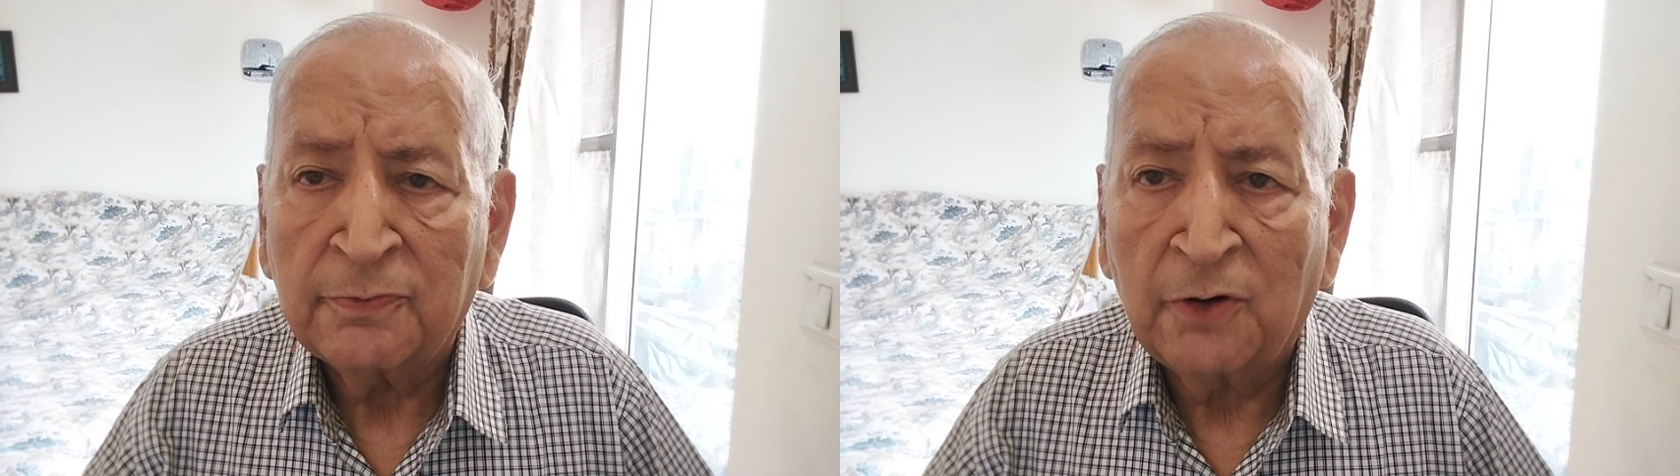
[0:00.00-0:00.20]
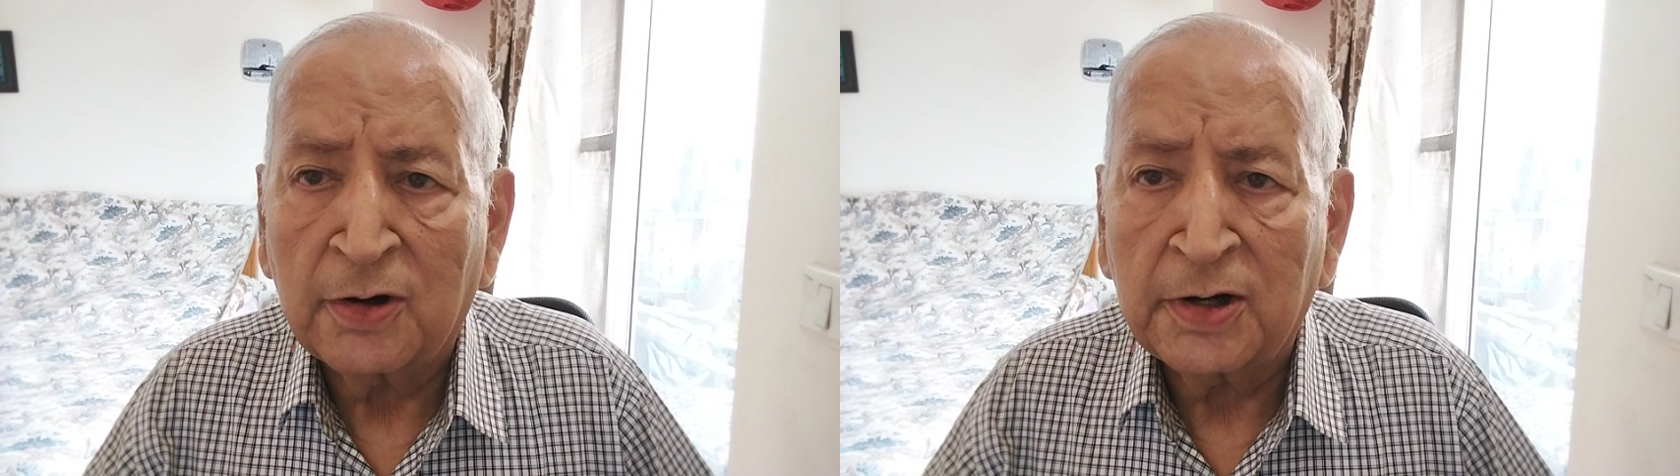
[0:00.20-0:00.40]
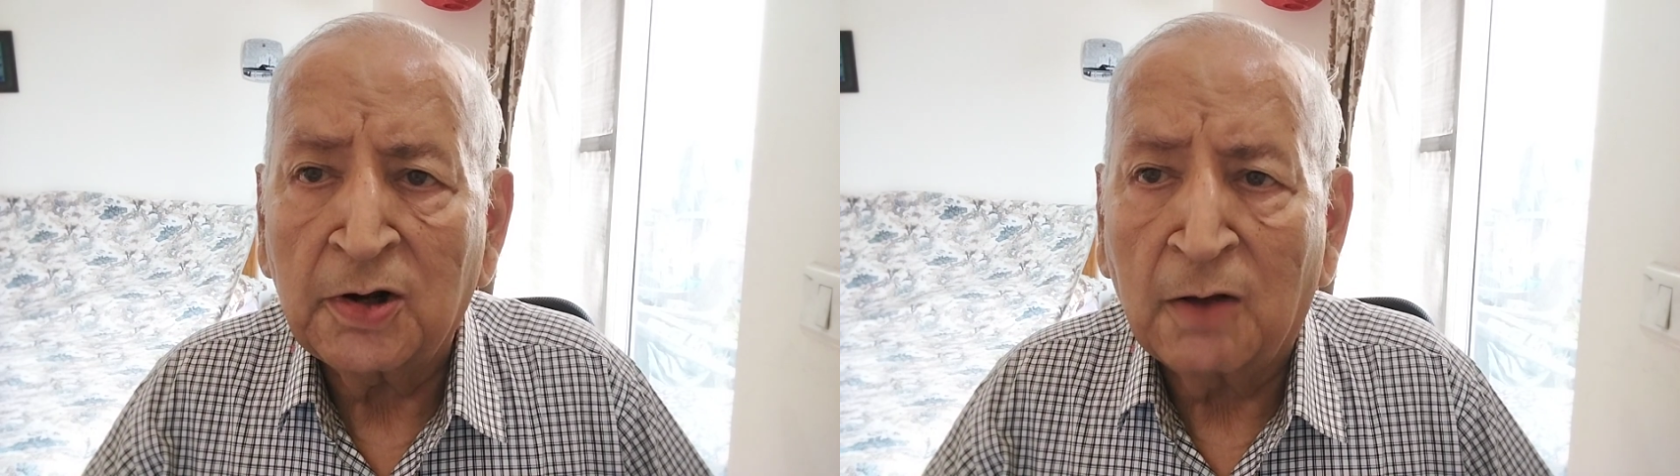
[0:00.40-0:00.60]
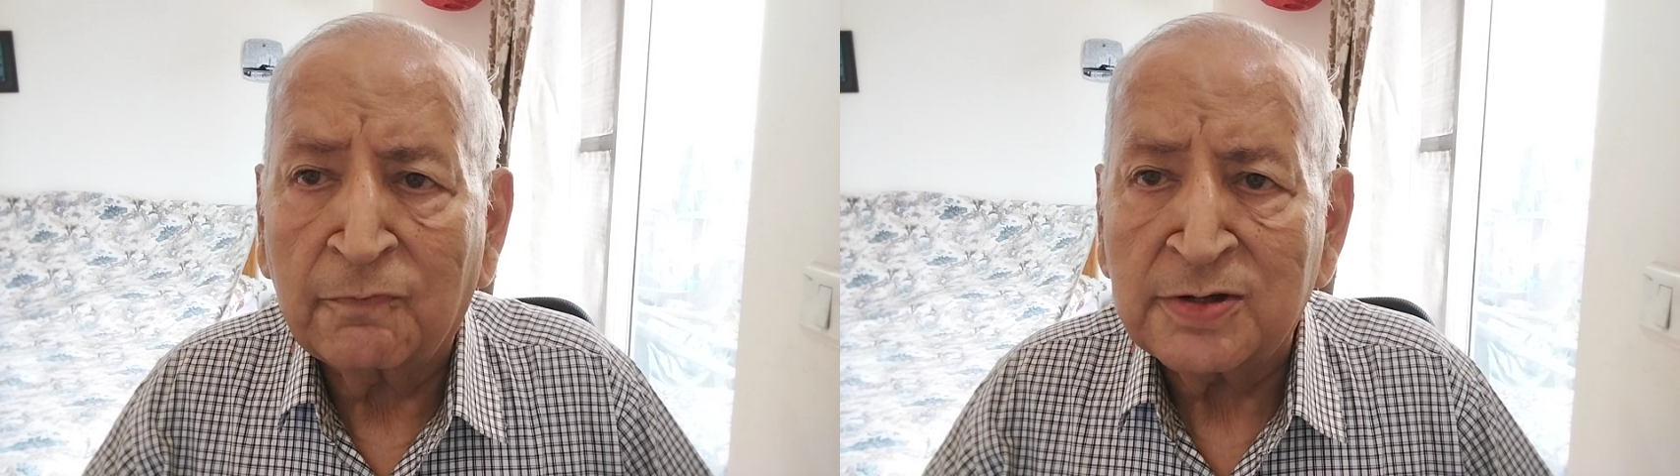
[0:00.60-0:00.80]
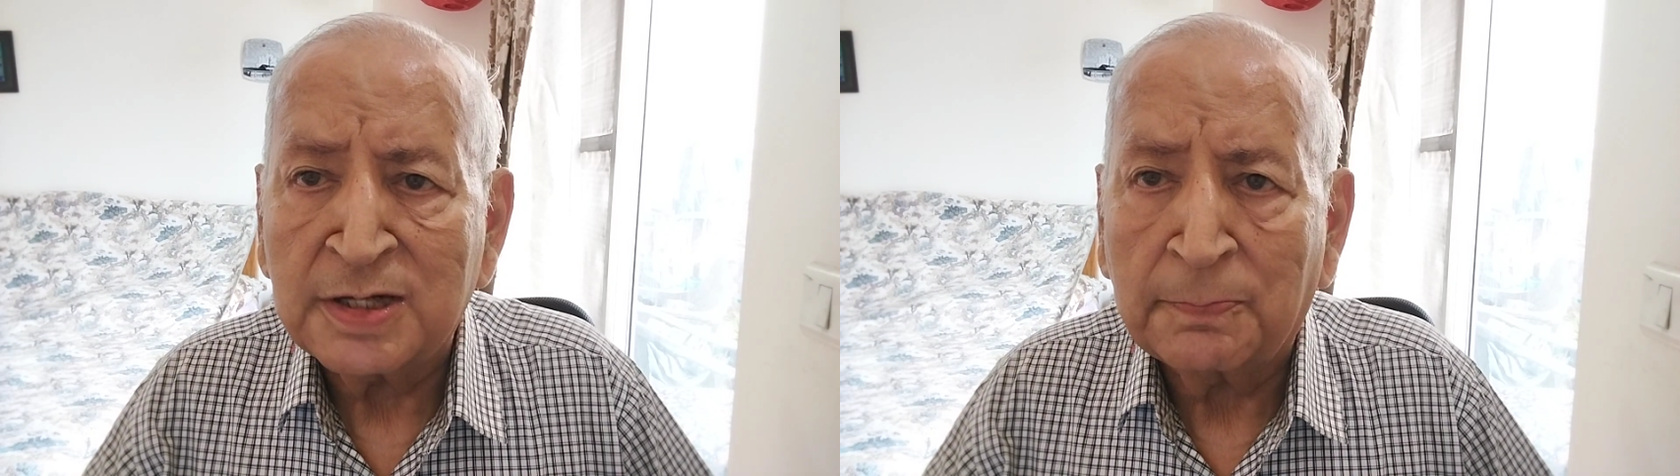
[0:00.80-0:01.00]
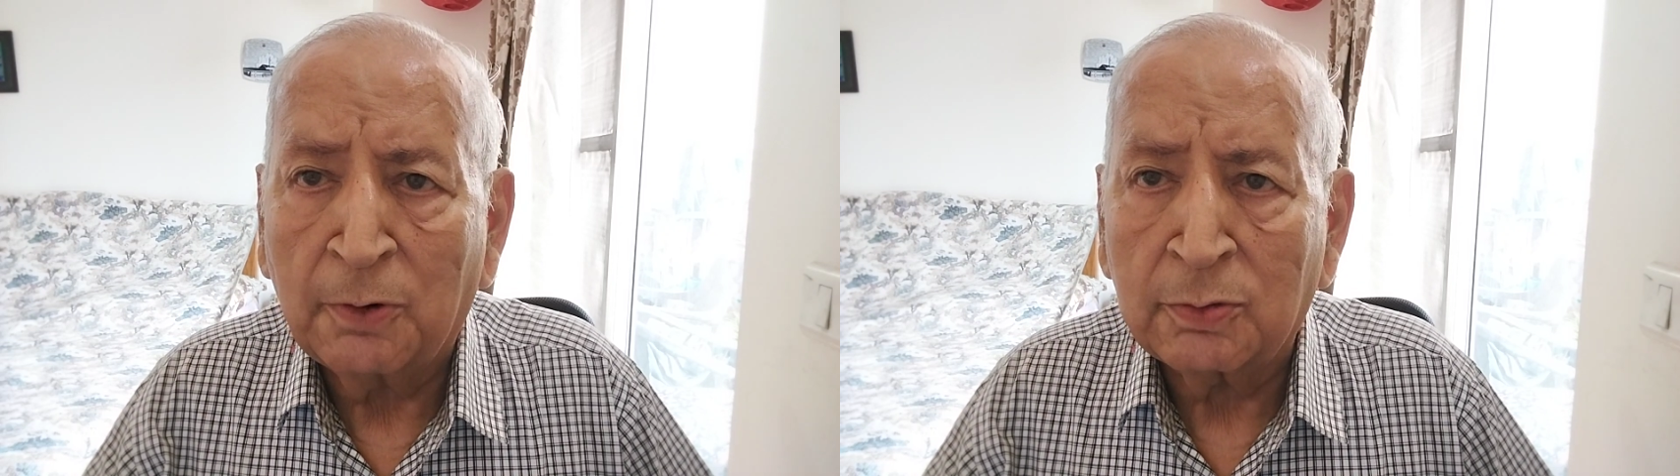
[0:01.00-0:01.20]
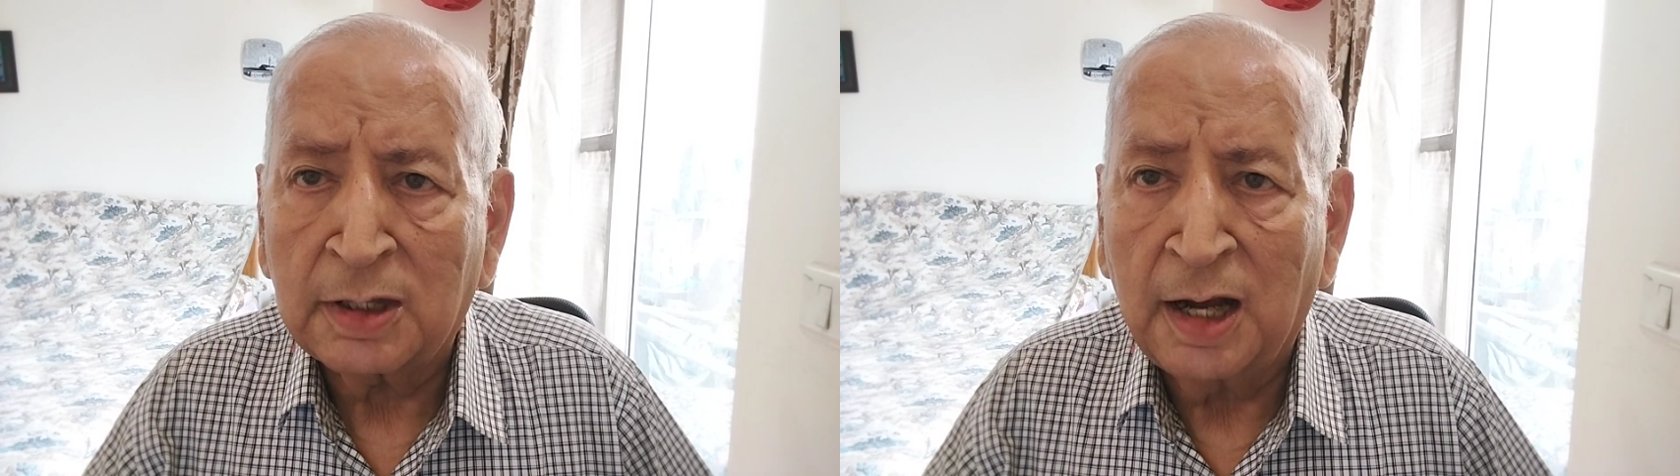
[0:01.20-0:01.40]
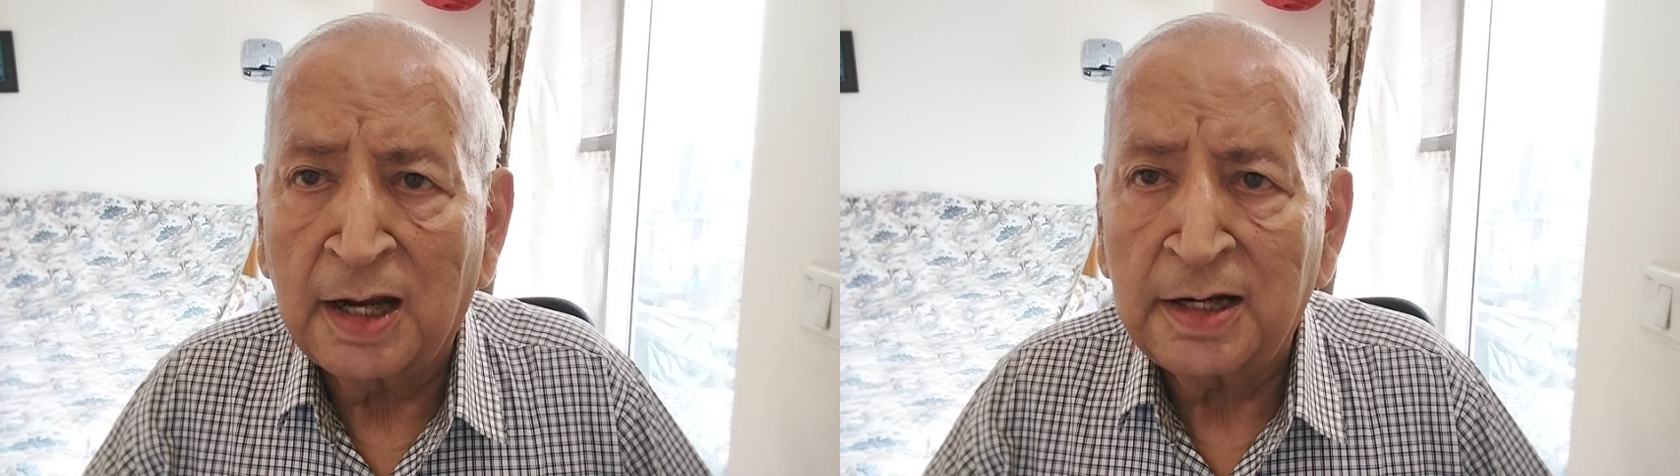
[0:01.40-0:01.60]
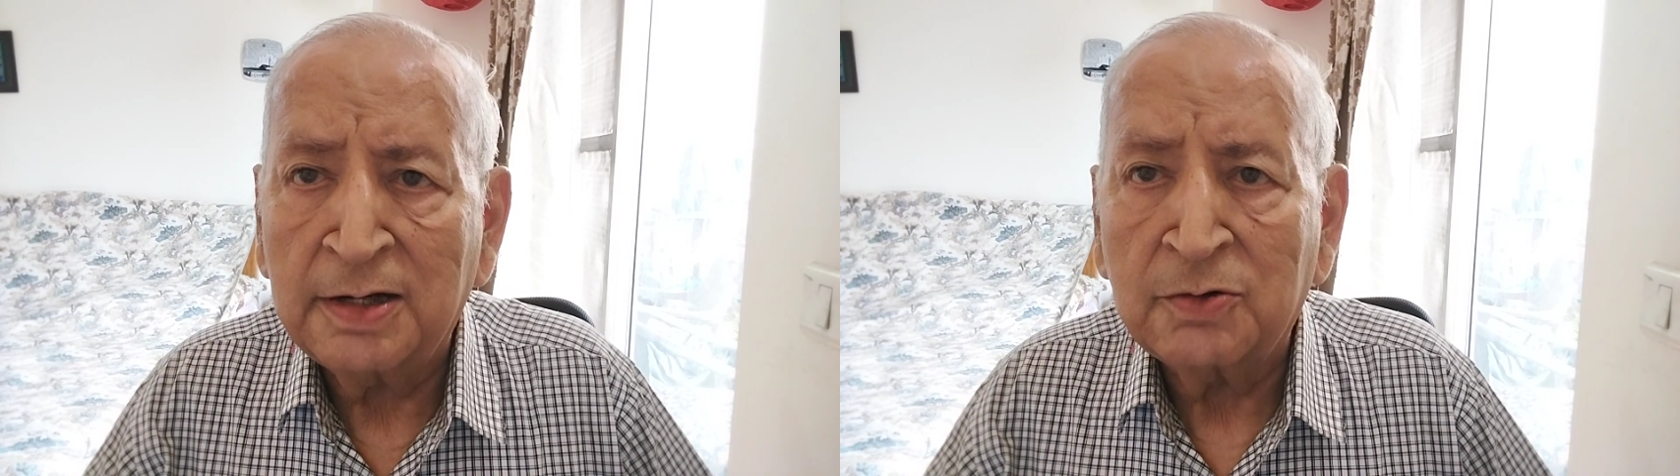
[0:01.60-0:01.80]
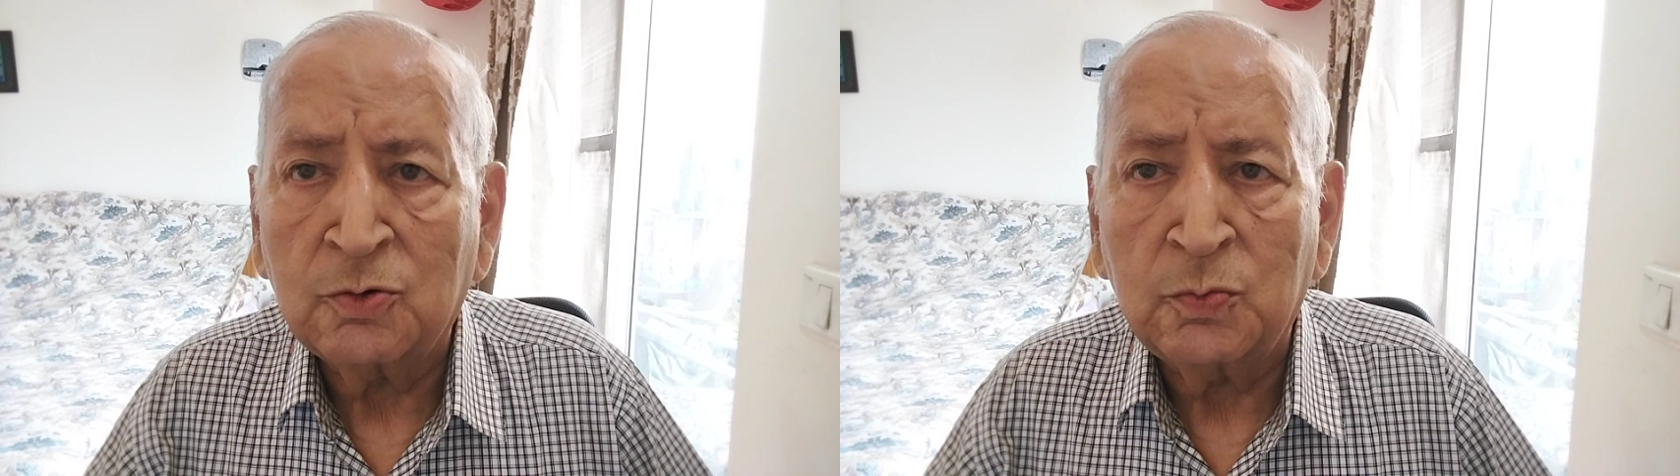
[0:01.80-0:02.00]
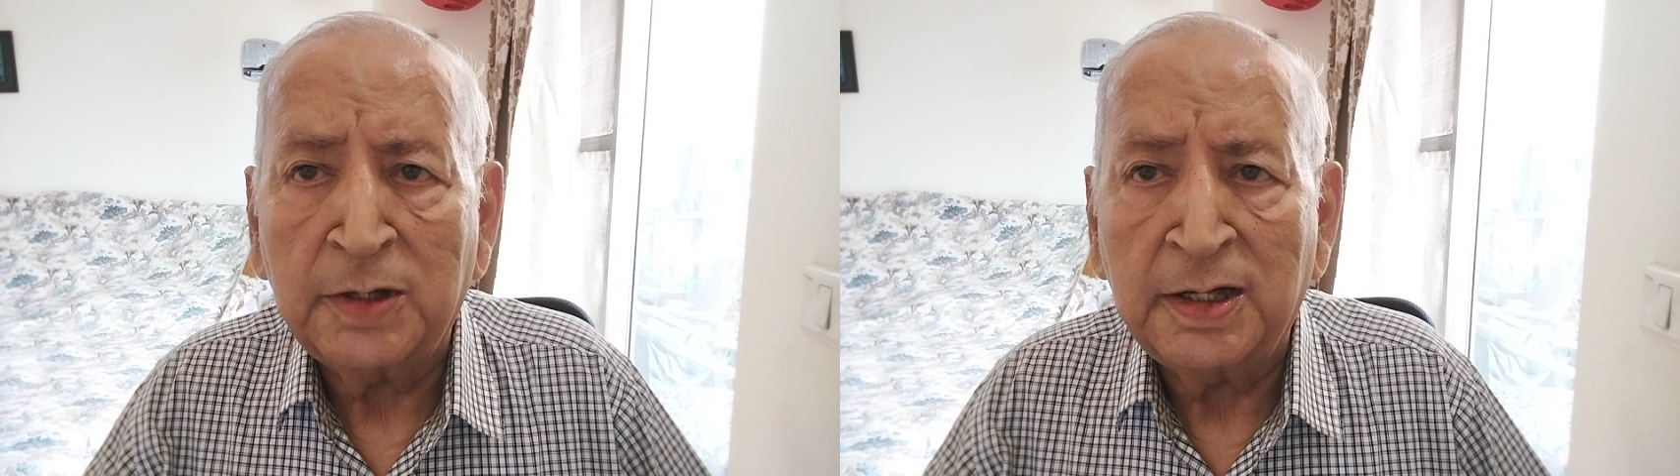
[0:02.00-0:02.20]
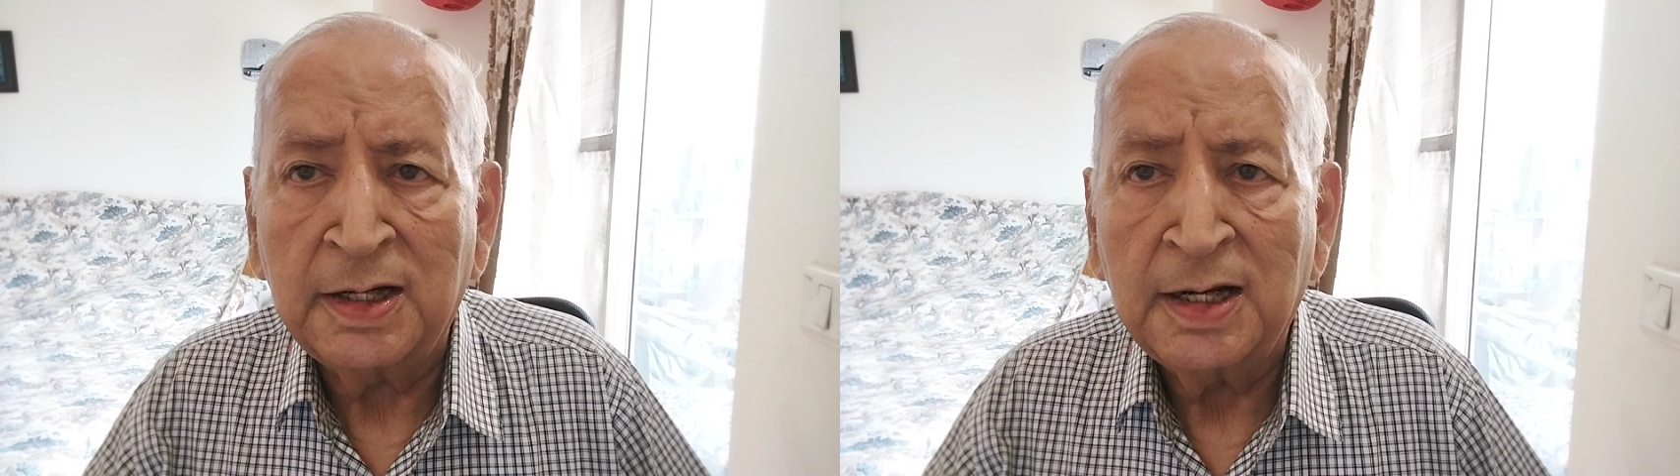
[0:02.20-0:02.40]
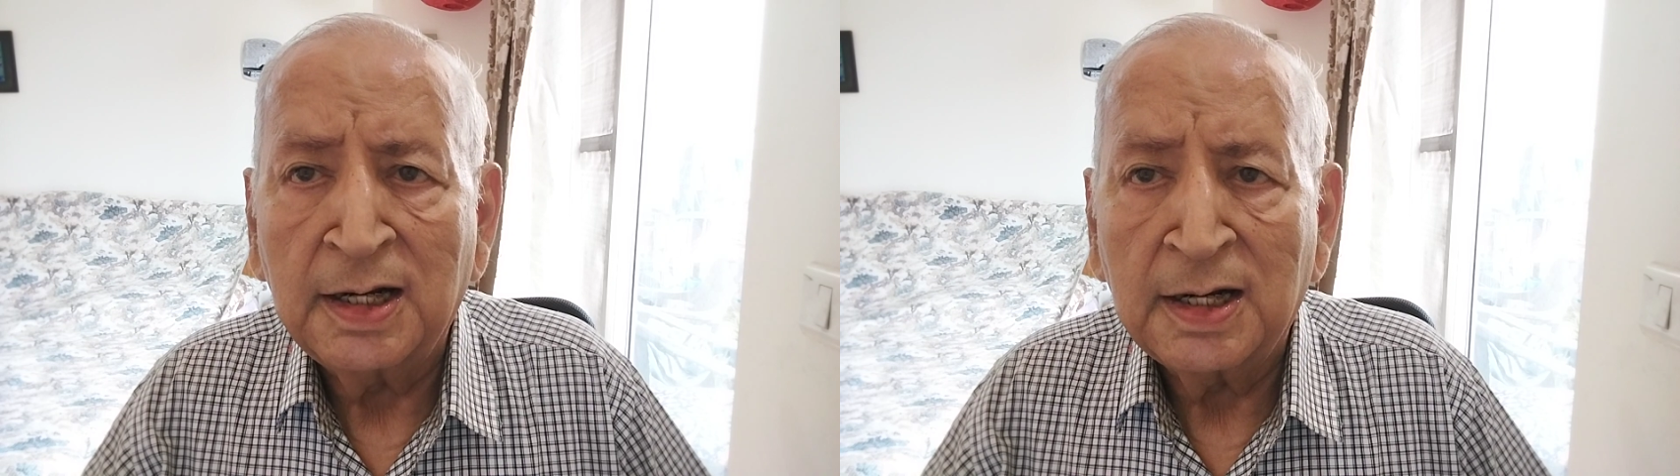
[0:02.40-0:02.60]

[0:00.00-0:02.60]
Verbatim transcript: for an office support guy to be